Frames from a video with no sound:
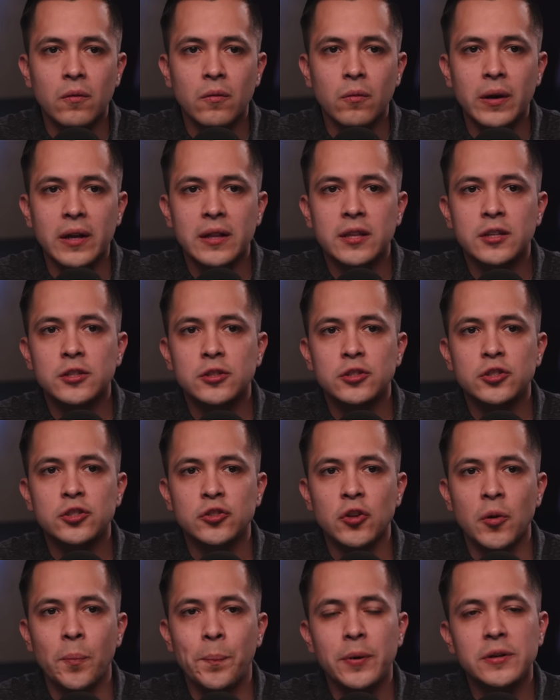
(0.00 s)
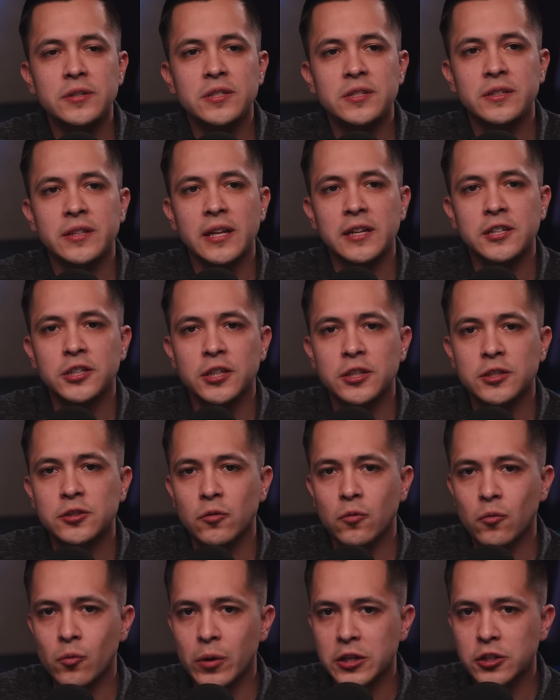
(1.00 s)
with
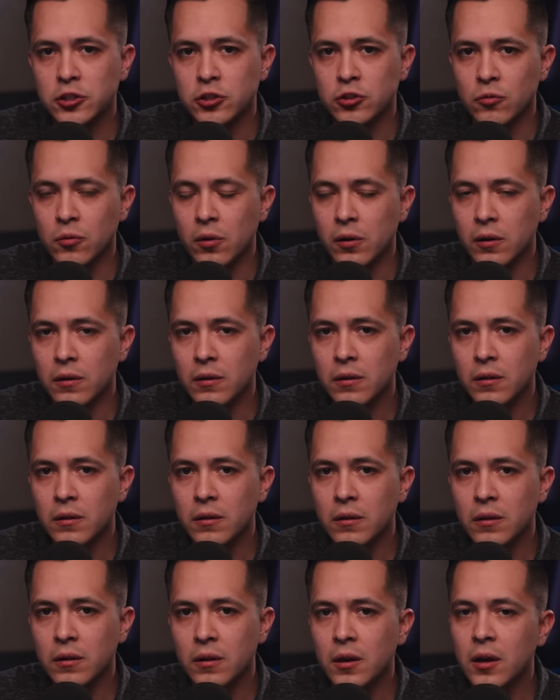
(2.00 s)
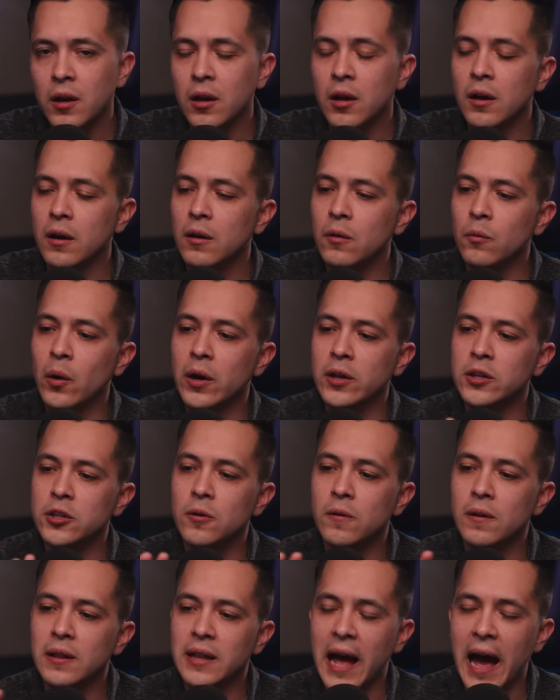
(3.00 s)
superstitious ritual what
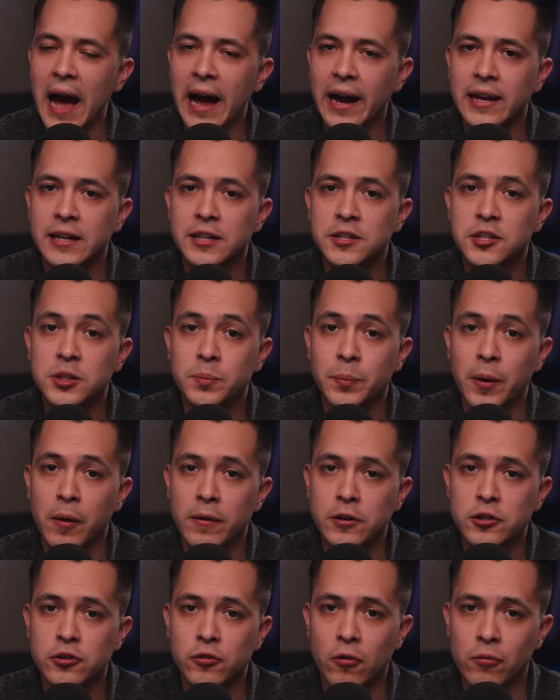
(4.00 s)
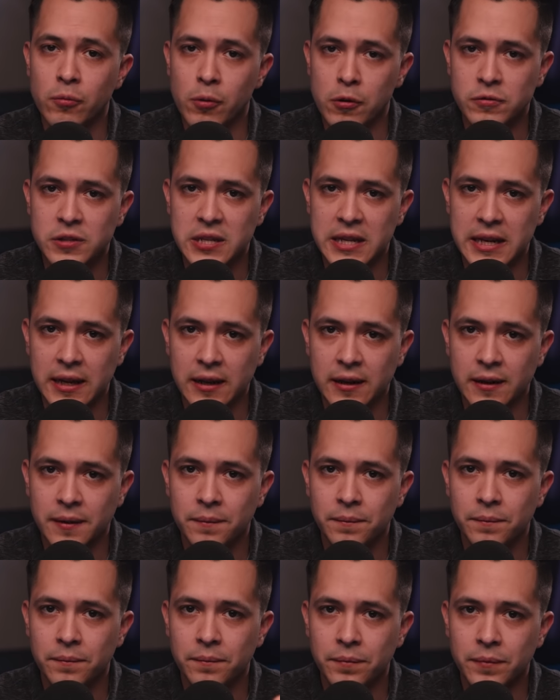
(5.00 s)
you lack in spiritual routine.
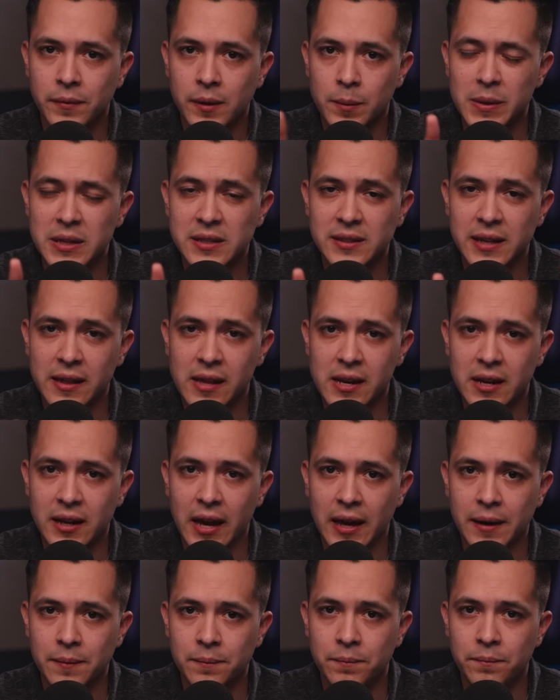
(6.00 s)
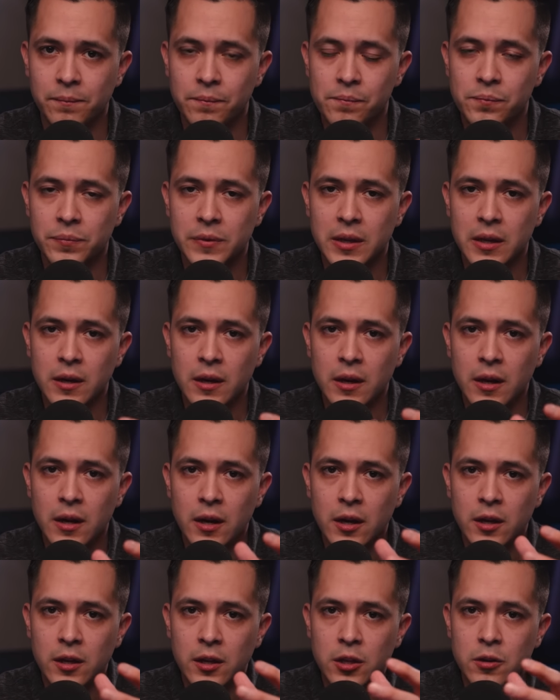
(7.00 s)
Let me say that again.
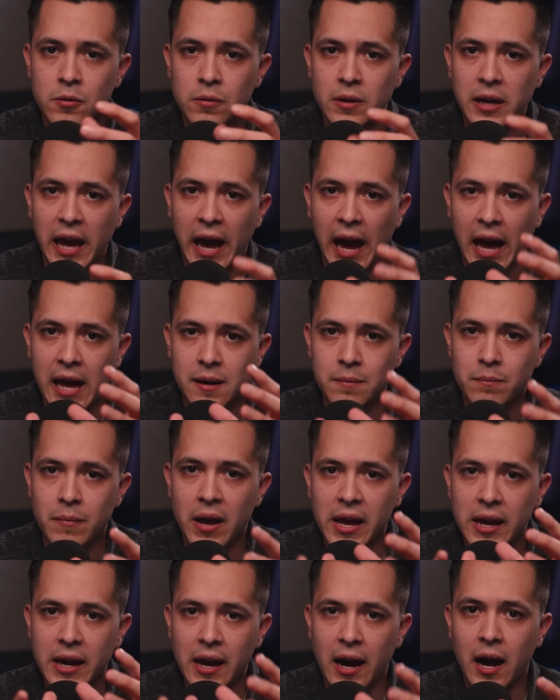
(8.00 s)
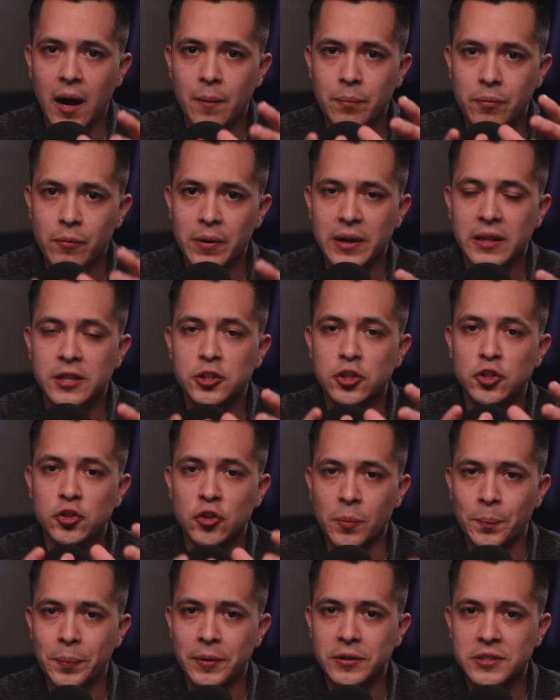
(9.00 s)
You can't make up with
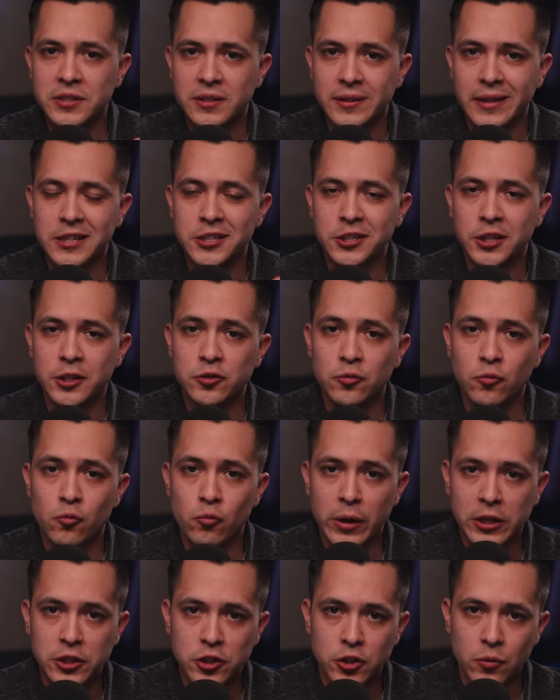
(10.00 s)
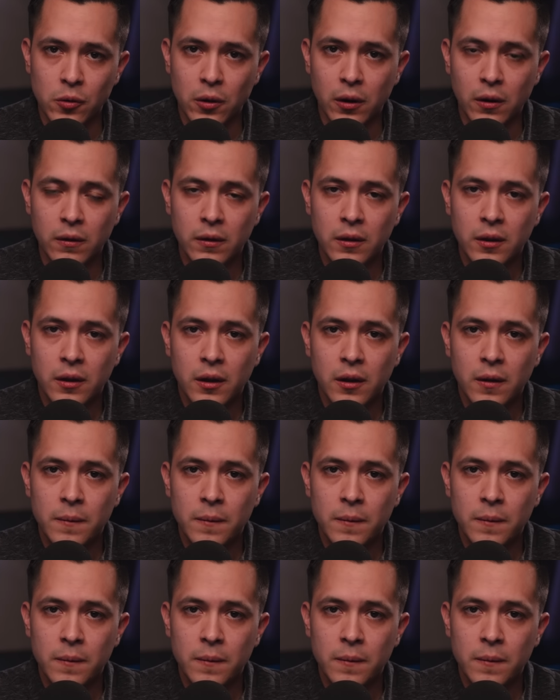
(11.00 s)
superstitious ritual